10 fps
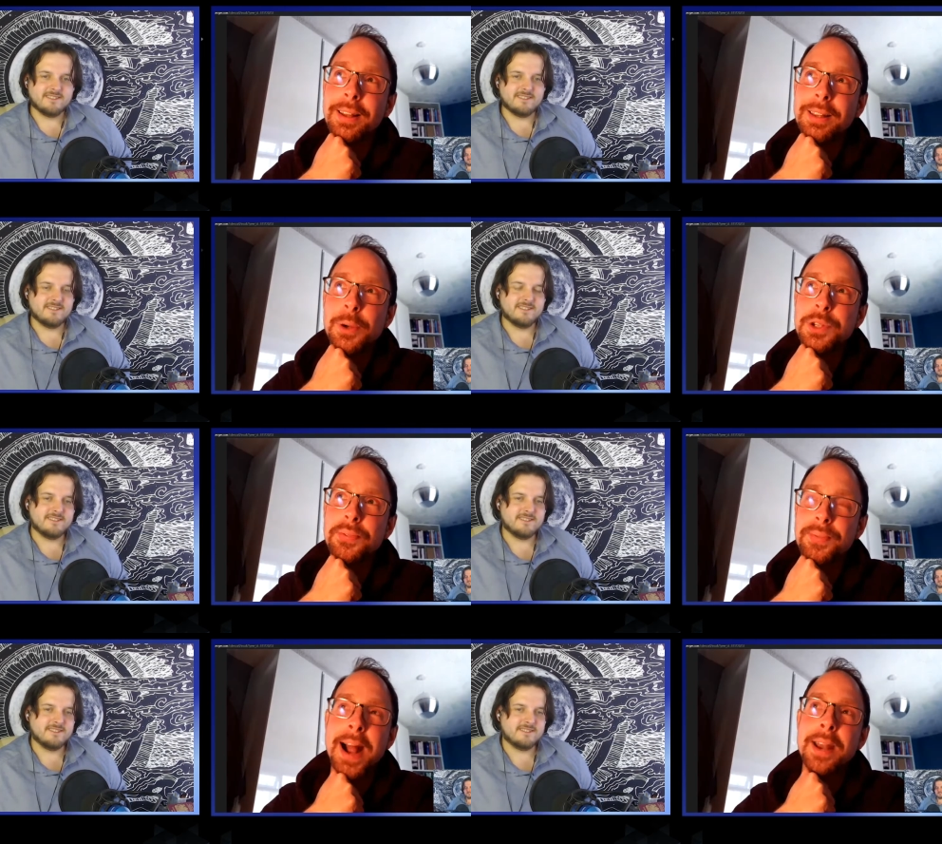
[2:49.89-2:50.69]
Speaker 1: there was a
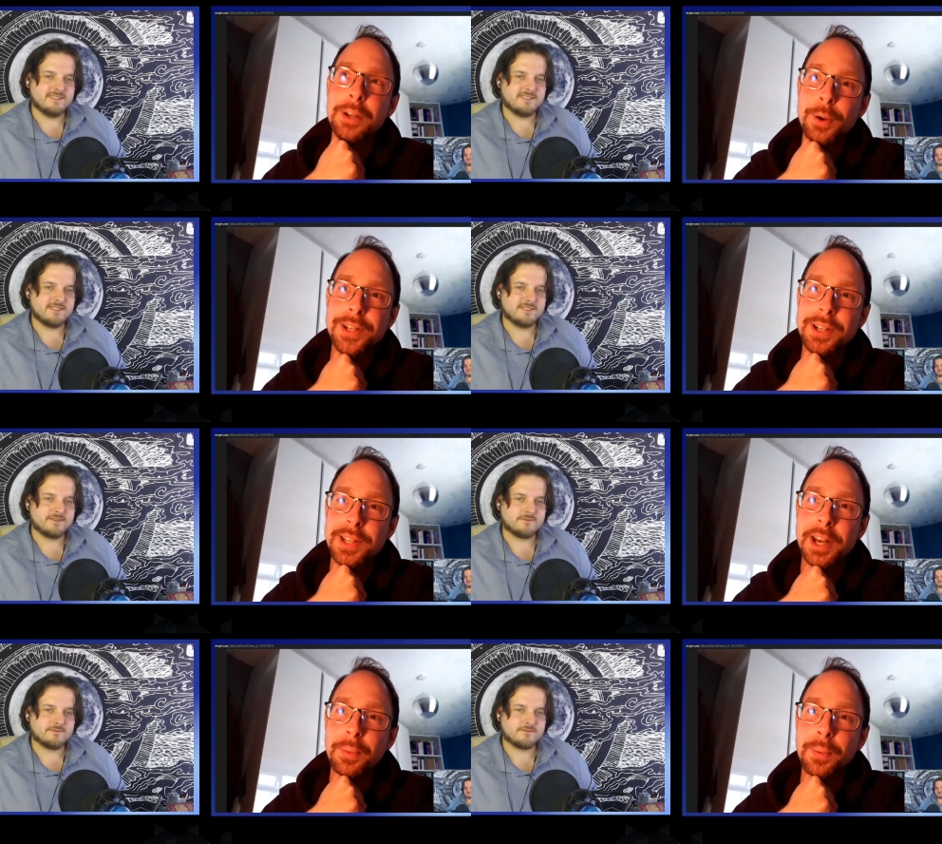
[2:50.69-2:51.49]
fan who actually
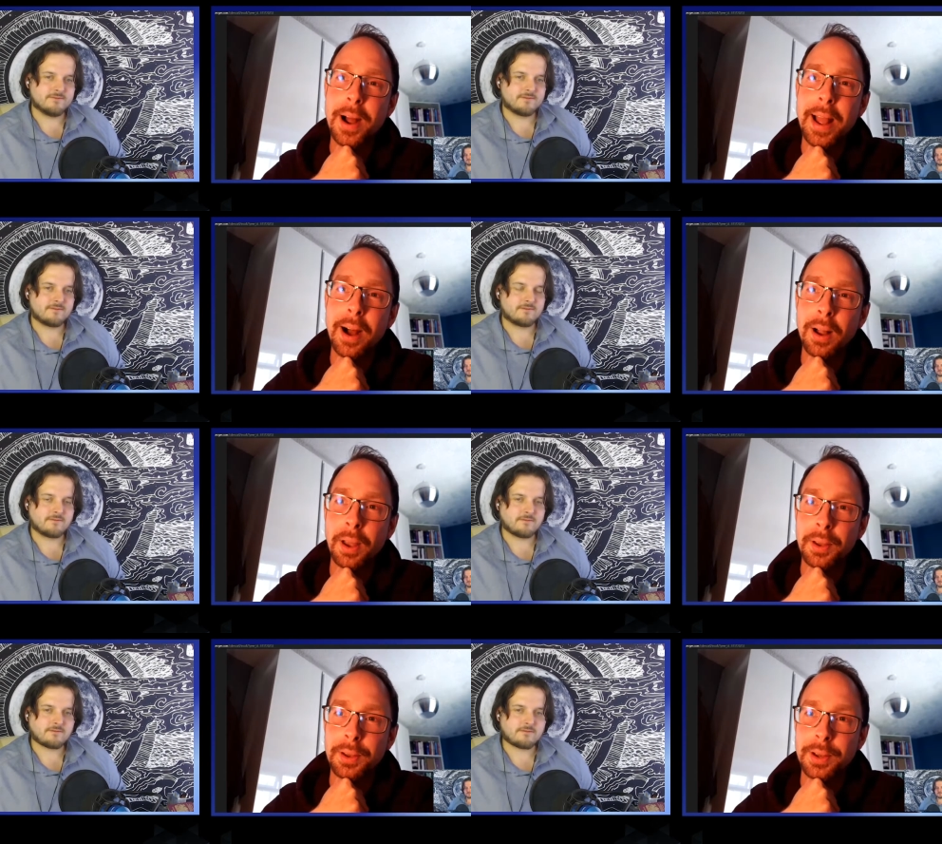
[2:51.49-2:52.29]
said it right
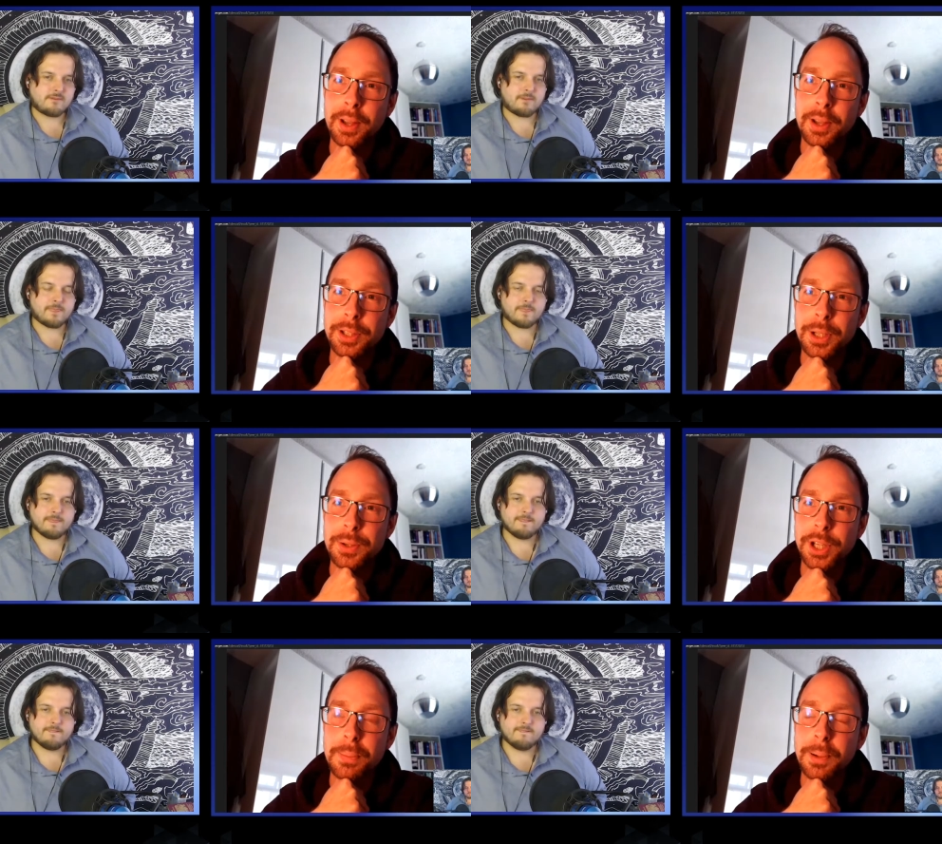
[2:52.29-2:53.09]
on uh,
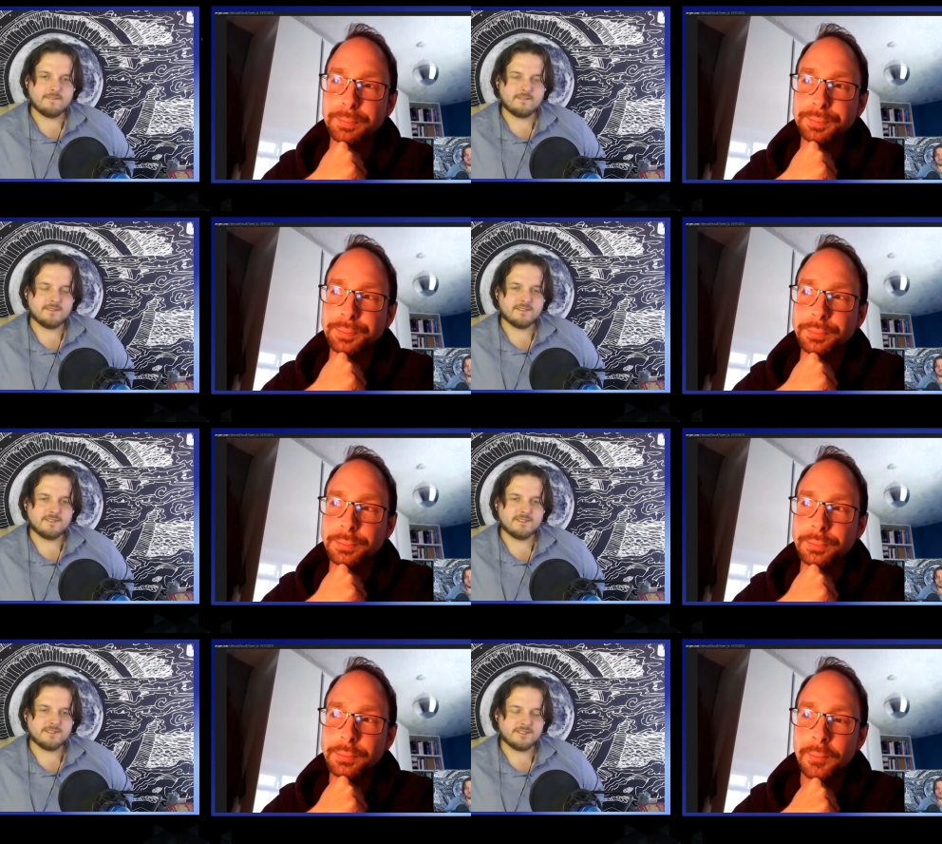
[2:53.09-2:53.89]
YouTube
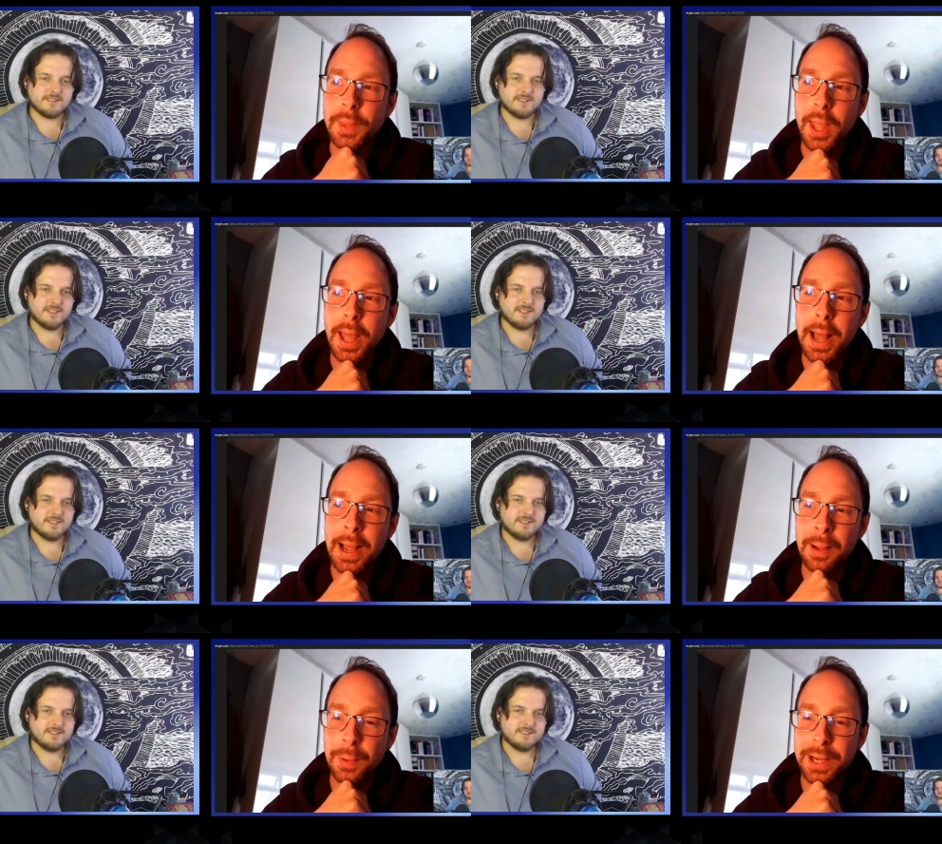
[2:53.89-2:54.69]

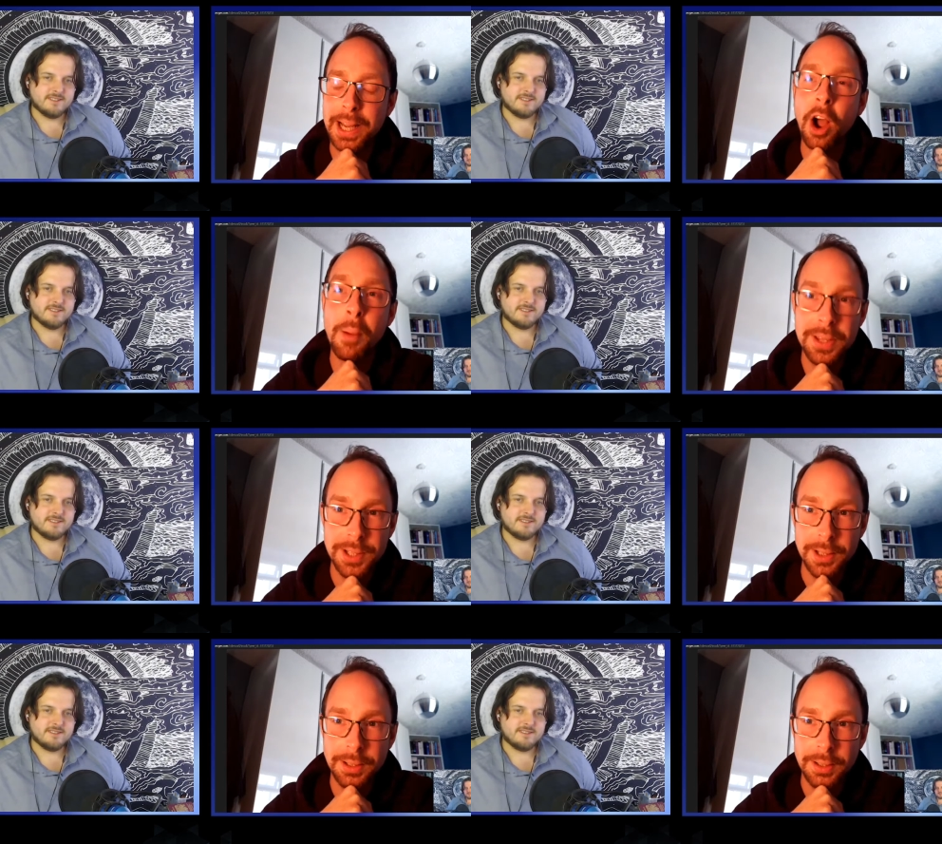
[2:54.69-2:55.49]
um, when he commented.